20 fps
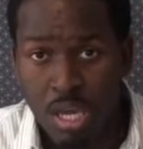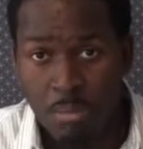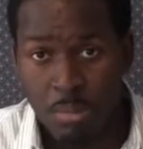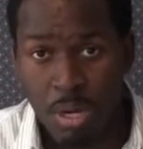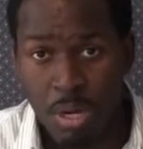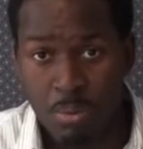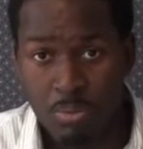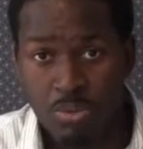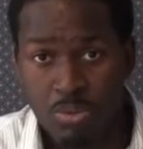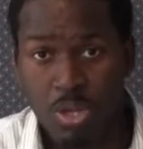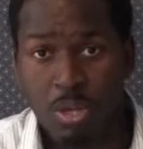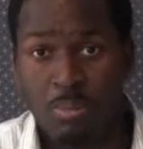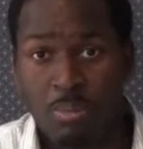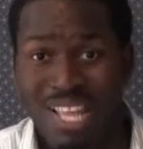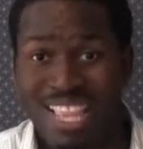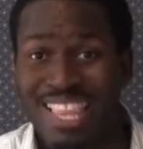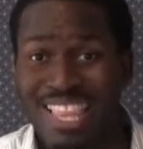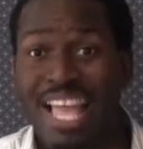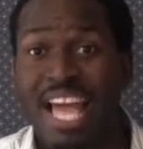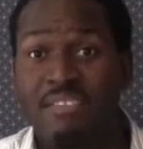But we're talking
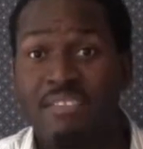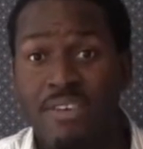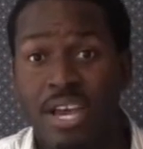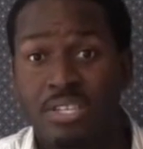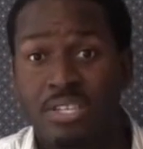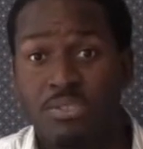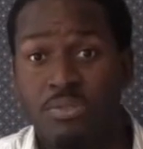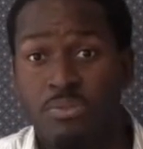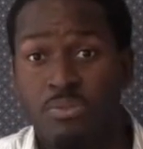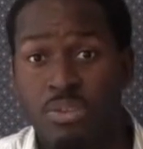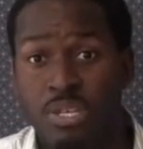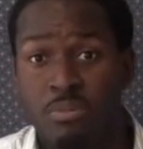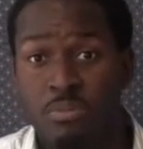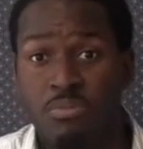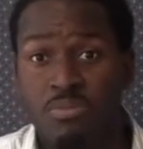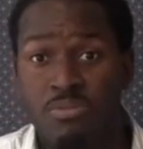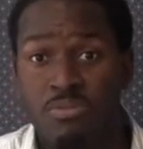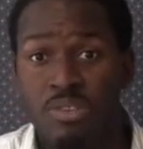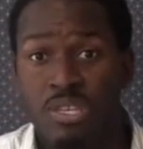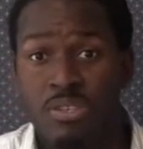about live action 3D
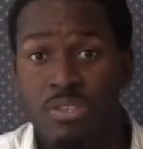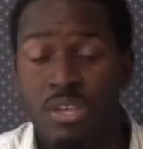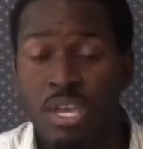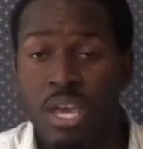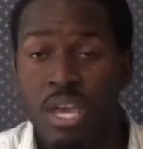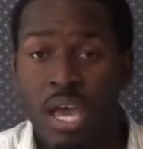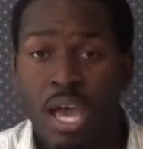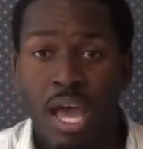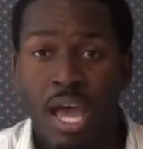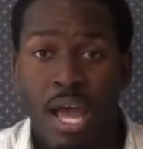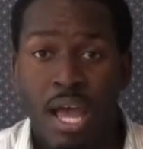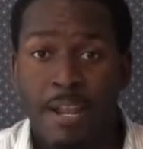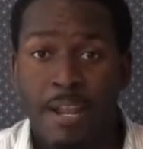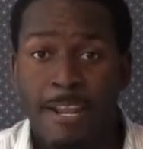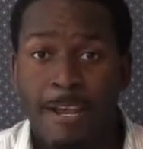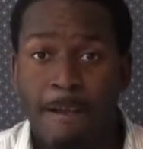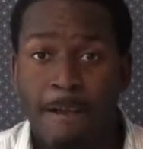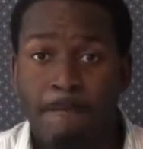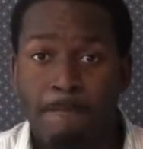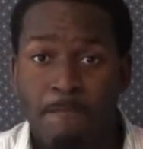movies. And
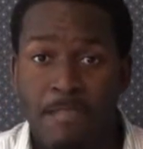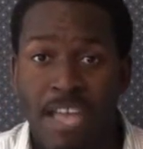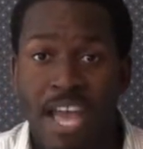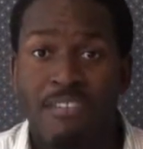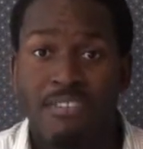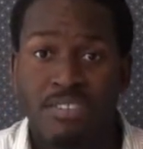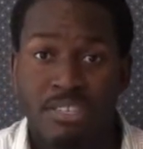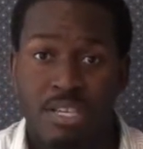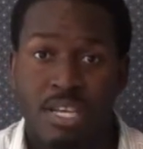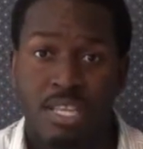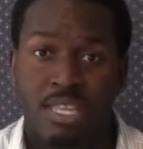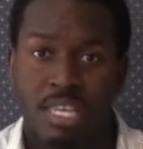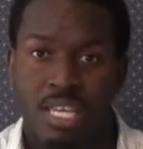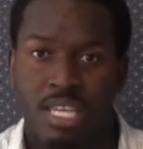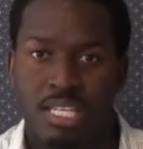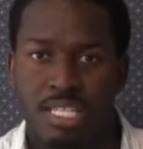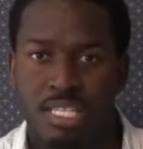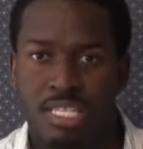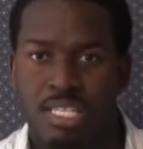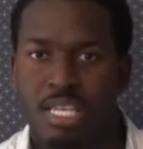um, Avatar, I think,
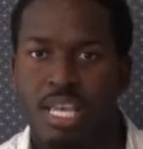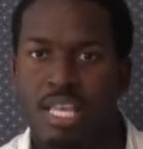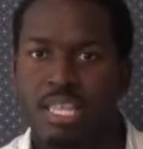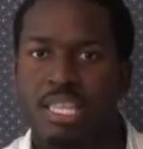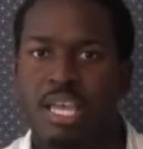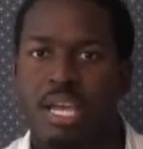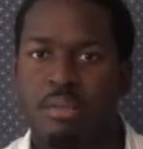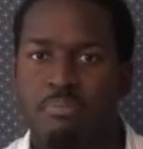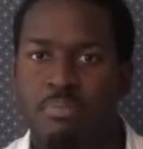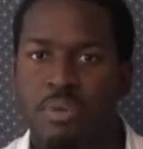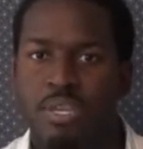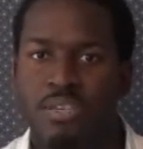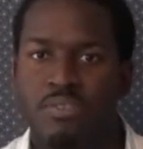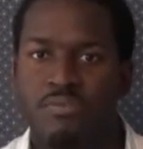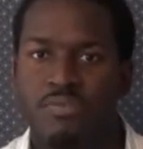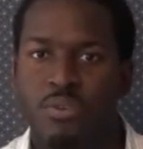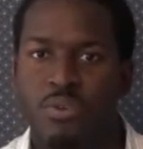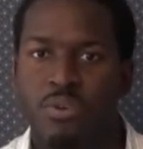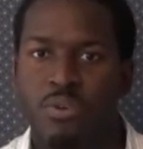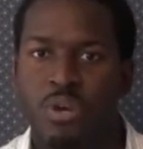has set that pace
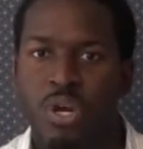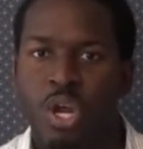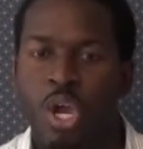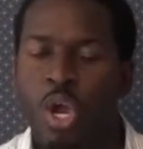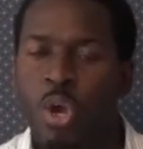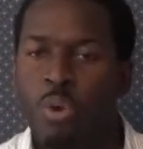forward.